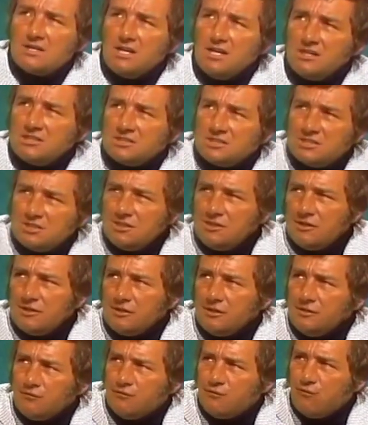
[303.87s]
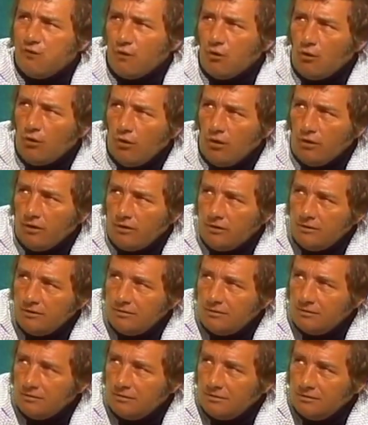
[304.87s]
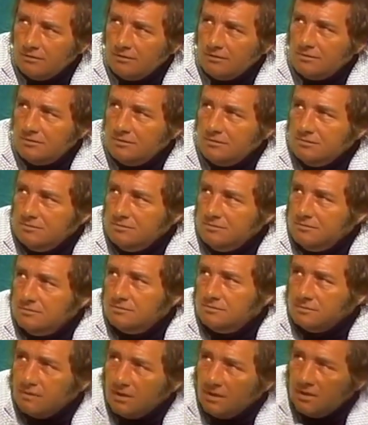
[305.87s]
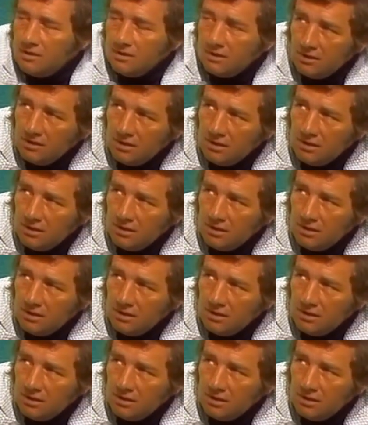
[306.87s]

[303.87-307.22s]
Tennessee Ernie Ford. Tennessee Ernie Ford.